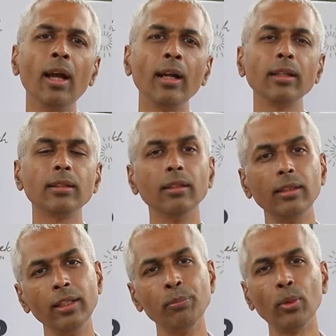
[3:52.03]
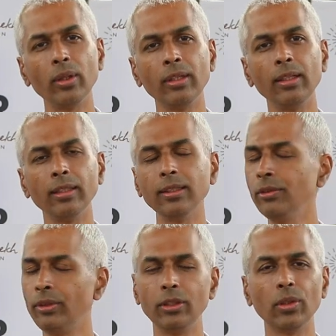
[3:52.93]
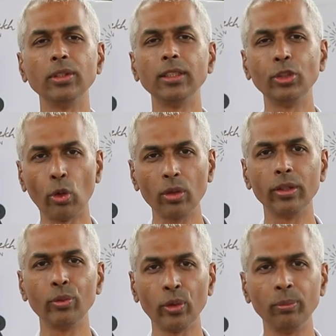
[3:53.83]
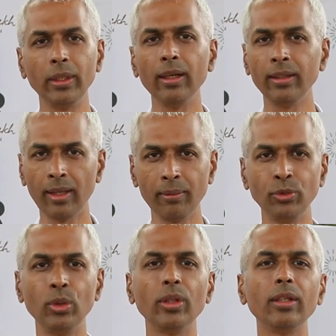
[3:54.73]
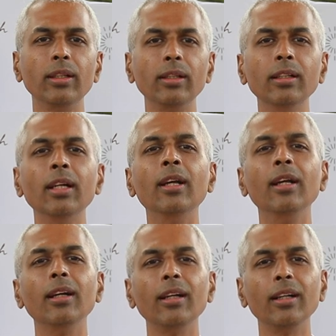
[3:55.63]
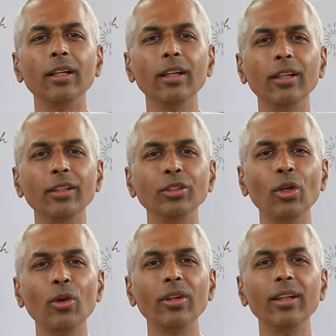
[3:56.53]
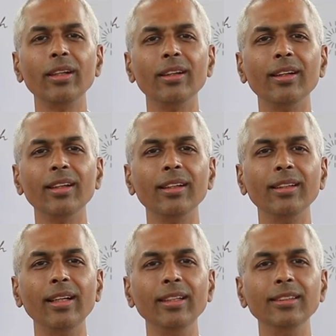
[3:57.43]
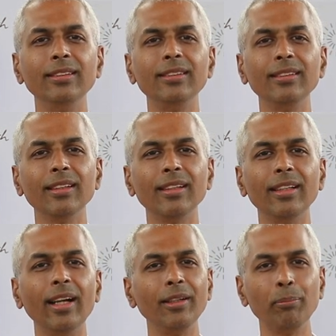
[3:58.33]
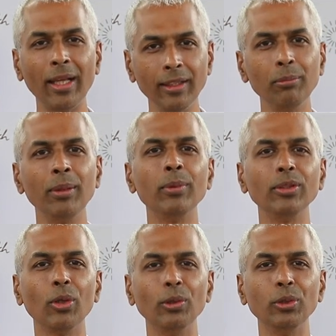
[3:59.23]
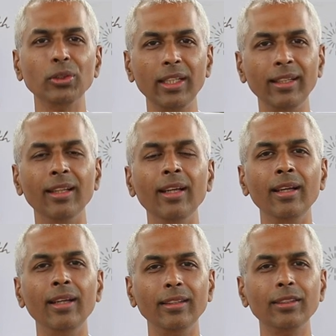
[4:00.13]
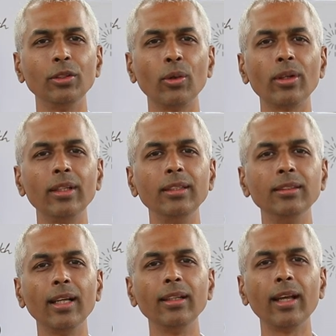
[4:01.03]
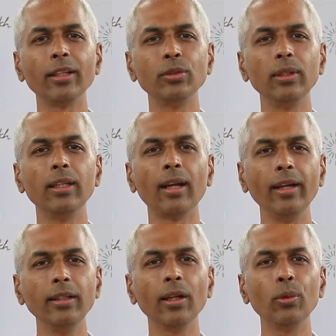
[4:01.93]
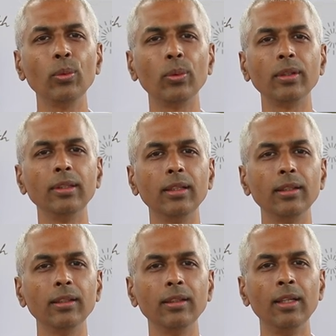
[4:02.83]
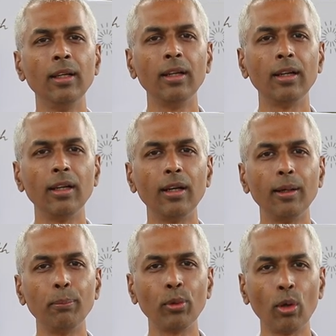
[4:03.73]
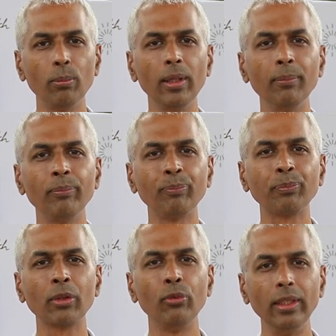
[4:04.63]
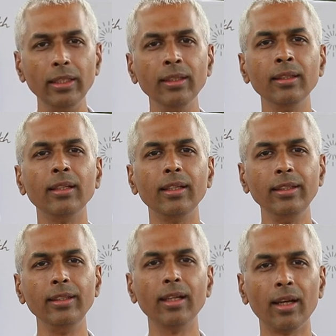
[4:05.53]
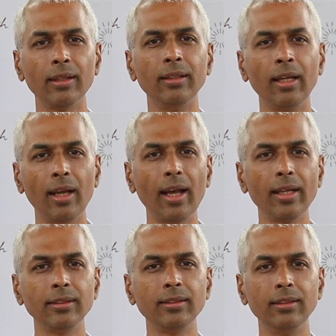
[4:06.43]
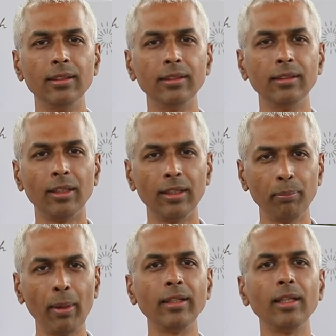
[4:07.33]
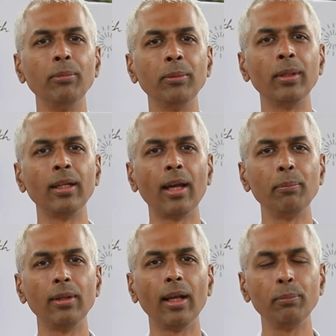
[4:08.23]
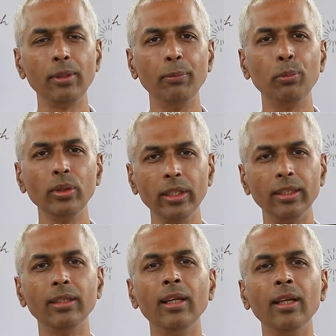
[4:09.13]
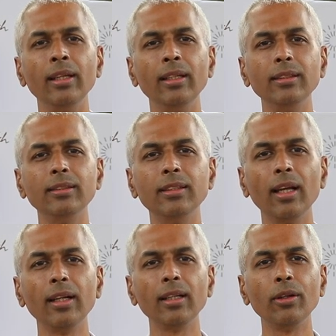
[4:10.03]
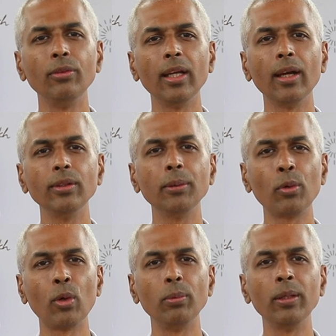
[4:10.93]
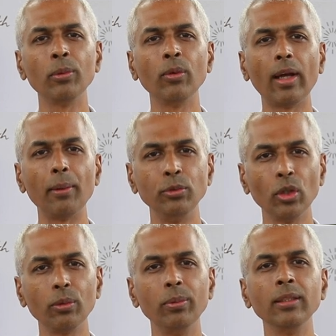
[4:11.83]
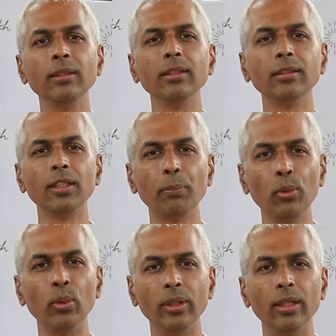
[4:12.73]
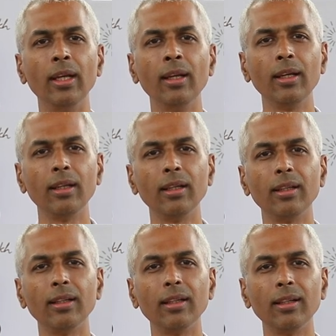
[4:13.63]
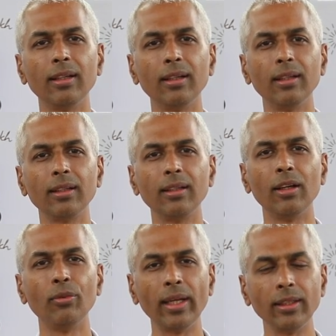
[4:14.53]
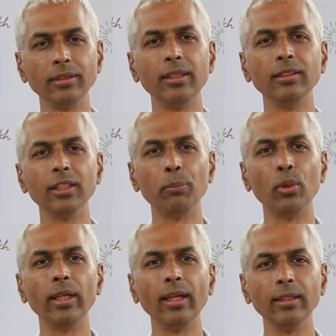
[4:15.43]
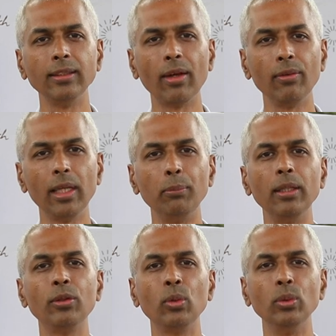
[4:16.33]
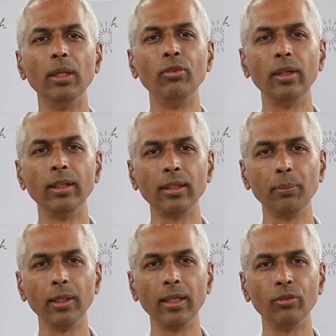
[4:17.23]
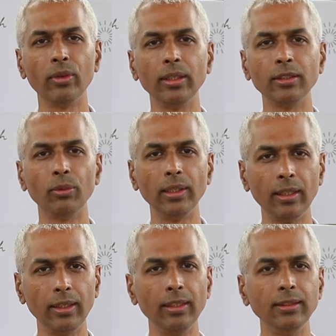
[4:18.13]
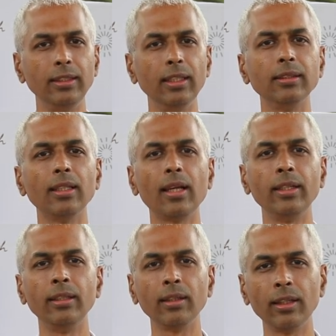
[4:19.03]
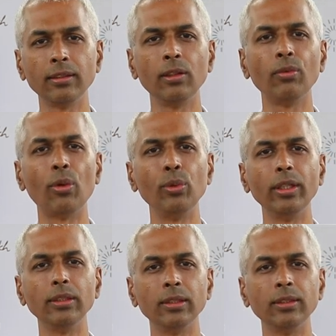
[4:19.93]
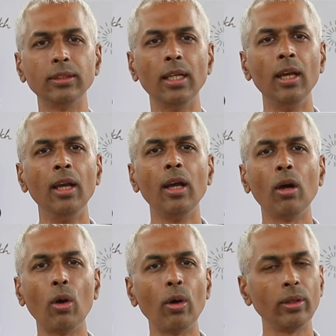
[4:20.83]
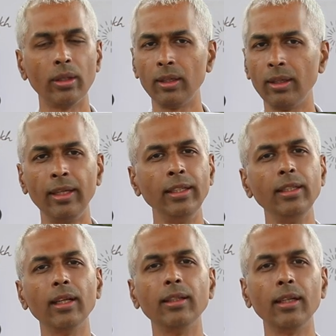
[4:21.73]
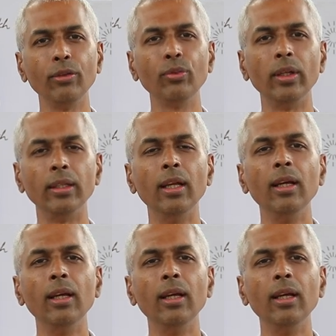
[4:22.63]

And the third important lesson, which was a shocker for me, and I'm sure the shocker that is that panel members also said, it's a shocker, is that actually right now the problem within India, as the panel member aptly put it, is that we have the problem of absorbing the support, financial support that is available through the philanthropic efforts, whether it is CSR, international foundations, or any other effort.